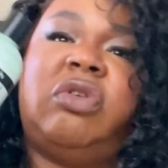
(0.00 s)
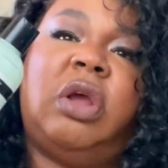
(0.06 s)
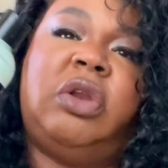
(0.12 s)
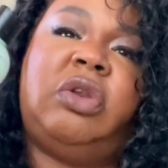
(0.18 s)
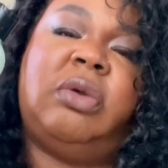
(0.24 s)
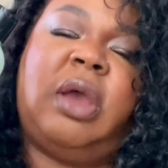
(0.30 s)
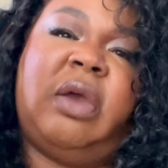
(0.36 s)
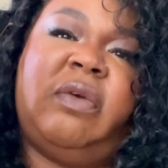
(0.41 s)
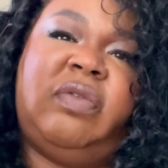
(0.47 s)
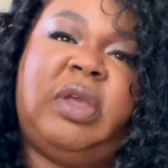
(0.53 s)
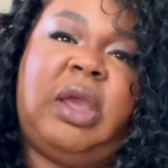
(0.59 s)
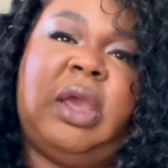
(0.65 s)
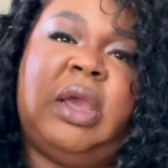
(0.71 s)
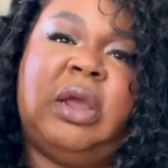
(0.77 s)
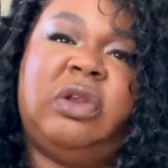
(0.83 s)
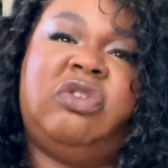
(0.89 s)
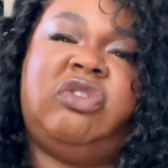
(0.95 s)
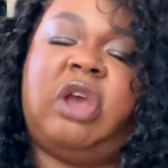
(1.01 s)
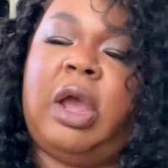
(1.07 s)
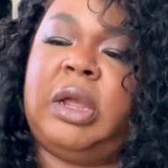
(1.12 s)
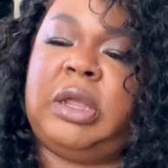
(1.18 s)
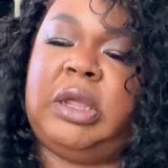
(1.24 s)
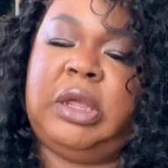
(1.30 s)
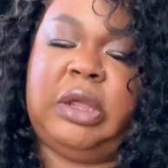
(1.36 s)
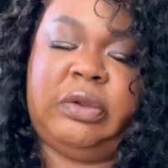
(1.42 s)
I do have the Aunt
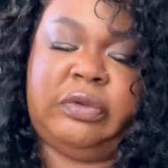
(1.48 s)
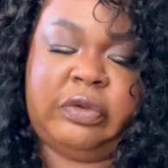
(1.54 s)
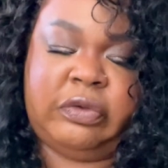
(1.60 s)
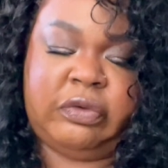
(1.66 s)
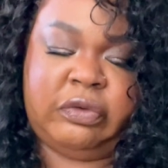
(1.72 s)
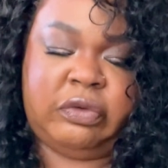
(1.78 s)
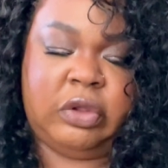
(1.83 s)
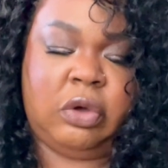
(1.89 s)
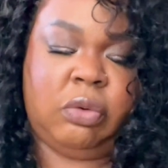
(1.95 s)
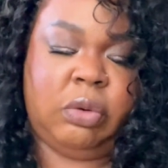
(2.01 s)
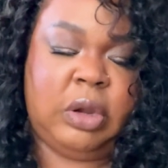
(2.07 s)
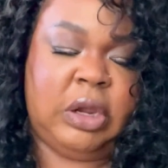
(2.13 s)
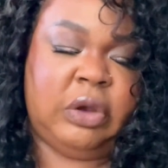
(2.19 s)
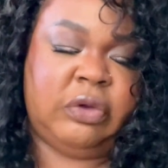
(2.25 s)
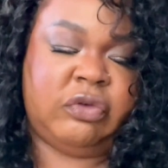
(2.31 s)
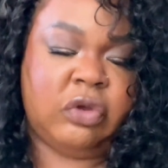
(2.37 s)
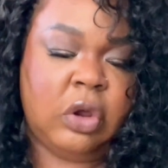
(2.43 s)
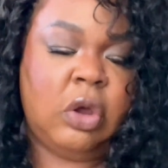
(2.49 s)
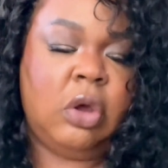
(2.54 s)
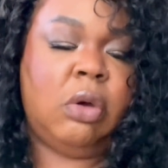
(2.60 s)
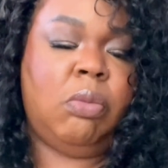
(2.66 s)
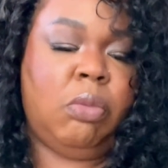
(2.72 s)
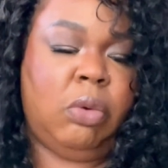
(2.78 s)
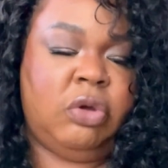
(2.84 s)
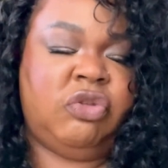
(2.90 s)
Jackie's. This is the Quench
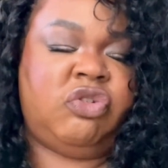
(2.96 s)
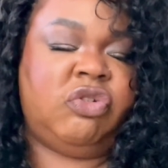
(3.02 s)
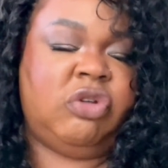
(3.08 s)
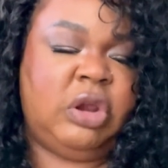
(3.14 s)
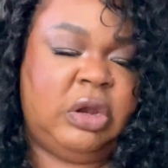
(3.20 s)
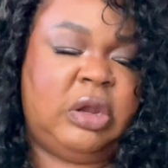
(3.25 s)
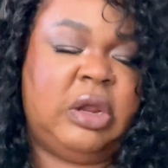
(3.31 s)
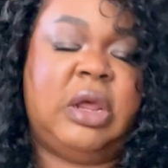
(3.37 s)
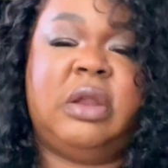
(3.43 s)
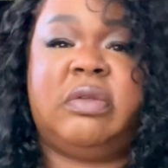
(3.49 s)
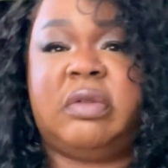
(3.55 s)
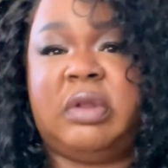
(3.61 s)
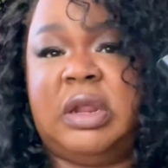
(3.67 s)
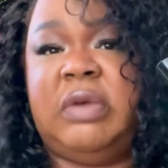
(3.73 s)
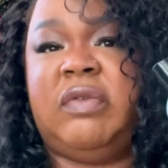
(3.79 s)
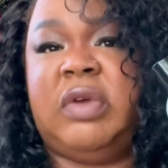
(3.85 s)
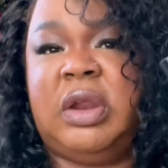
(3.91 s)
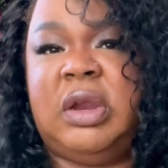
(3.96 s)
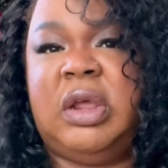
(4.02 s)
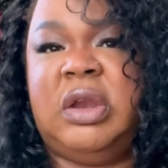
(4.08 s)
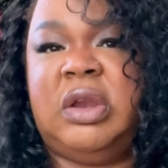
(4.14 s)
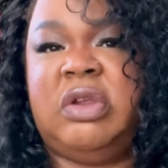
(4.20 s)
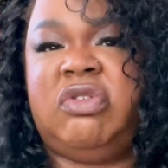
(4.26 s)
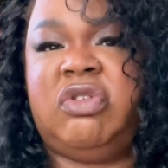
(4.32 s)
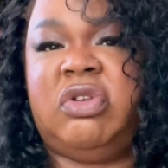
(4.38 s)
Moisture Intense Leave-In
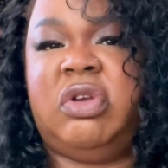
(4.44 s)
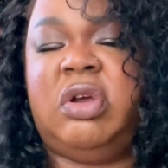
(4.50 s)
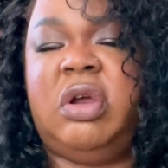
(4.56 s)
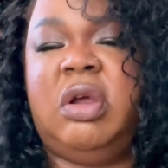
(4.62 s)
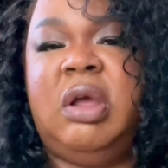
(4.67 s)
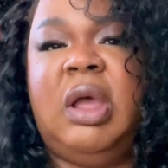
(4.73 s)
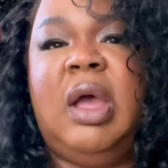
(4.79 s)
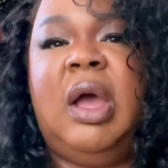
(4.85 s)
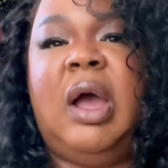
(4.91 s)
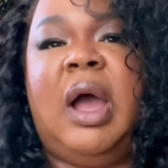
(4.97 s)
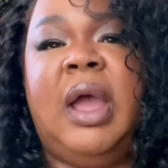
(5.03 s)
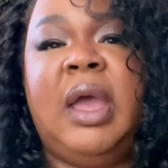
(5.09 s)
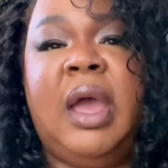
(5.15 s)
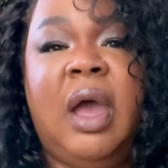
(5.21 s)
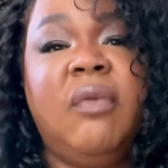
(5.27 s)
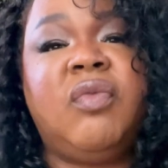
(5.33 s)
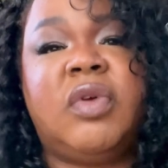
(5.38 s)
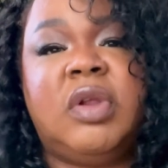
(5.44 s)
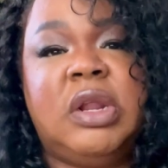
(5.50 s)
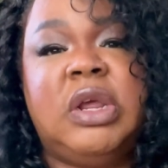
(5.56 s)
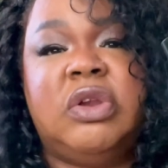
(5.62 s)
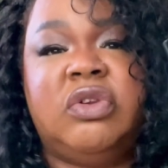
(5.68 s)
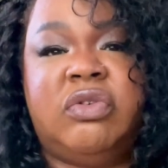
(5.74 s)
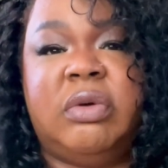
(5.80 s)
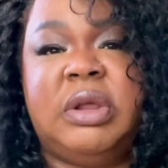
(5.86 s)
Conditioner. I have really
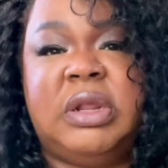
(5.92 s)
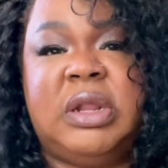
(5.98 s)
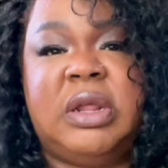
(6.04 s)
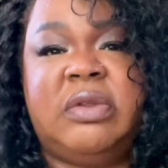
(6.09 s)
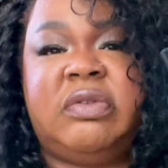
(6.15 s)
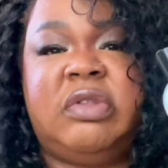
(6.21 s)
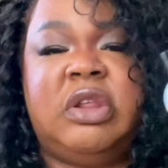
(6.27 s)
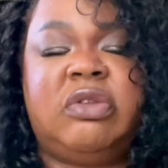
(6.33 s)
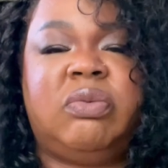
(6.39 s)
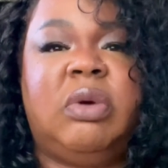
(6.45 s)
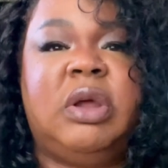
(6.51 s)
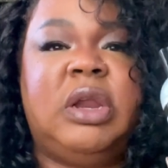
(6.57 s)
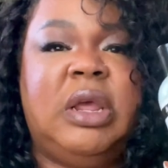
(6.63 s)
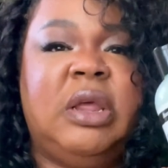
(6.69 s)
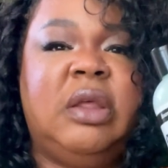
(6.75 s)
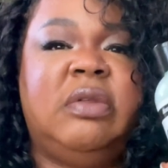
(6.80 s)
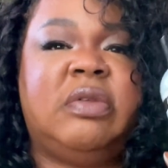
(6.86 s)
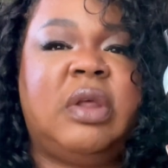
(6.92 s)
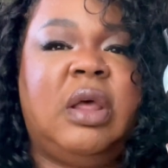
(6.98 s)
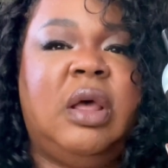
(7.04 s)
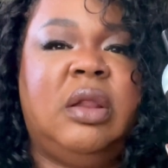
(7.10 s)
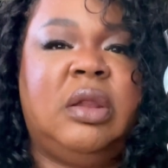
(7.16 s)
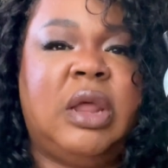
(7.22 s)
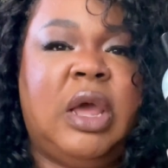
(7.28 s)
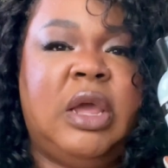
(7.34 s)
enjoyed this. This one is
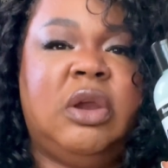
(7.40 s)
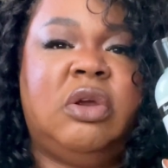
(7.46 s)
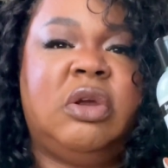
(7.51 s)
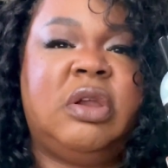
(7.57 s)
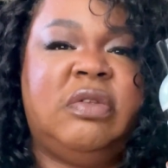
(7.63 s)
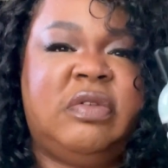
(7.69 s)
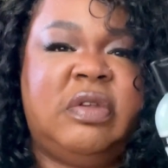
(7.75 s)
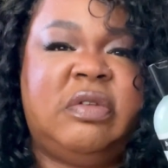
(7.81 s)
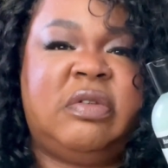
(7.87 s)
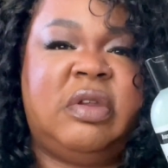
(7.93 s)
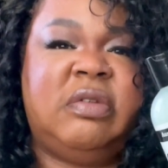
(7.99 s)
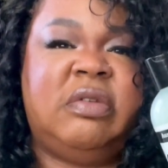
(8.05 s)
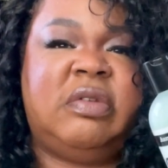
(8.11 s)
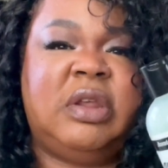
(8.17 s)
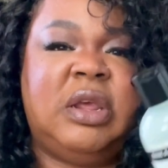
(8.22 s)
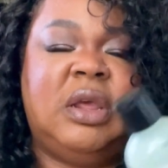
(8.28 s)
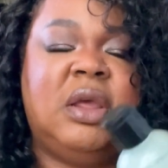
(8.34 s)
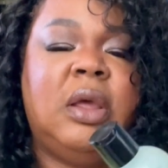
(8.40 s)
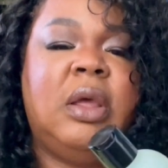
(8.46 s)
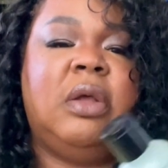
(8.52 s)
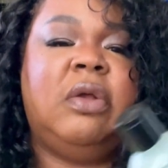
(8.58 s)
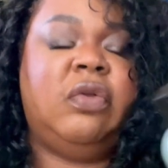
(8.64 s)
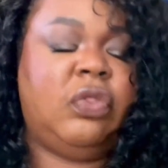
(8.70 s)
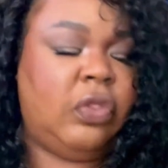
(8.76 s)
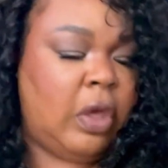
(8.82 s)
a lighter consistency
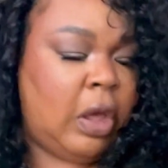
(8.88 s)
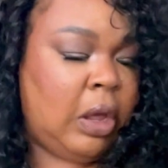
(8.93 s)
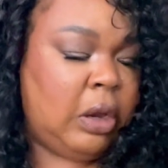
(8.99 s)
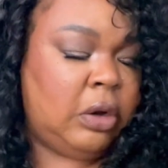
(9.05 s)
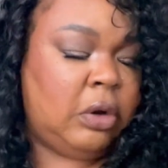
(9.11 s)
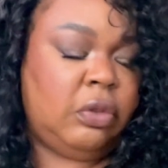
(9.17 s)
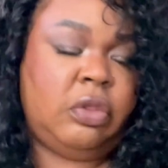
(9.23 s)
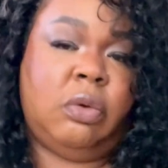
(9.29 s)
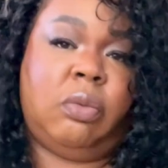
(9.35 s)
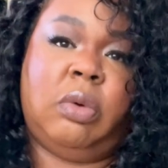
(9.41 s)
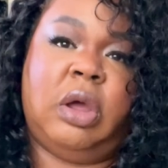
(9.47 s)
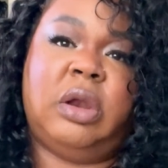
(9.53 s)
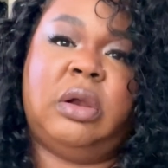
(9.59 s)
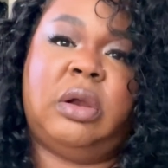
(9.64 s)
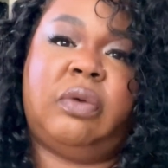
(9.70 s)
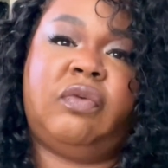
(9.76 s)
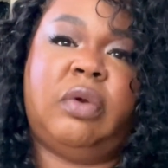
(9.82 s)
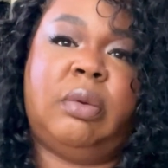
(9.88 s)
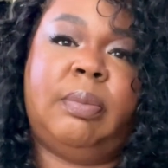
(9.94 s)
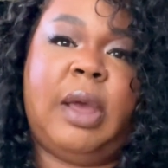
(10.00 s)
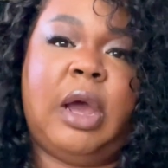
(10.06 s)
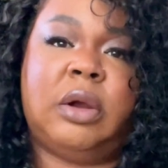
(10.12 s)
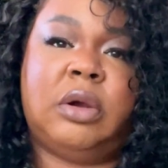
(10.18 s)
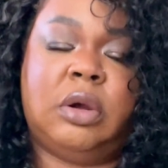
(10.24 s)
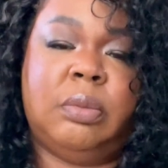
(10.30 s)
than the one from
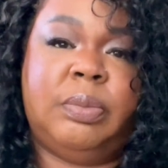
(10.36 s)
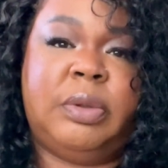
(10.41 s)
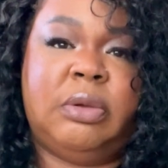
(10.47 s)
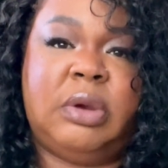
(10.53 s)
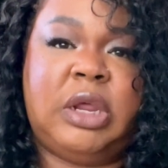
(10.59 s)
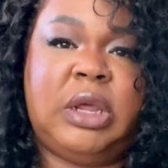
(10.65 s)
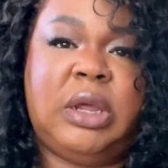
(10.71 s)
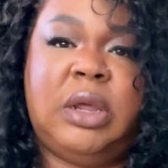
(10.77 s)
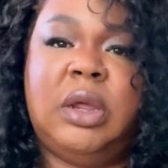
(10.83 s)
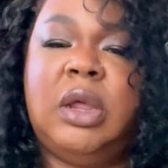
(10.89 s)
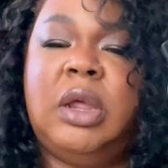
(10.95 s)
Pattern Beauty.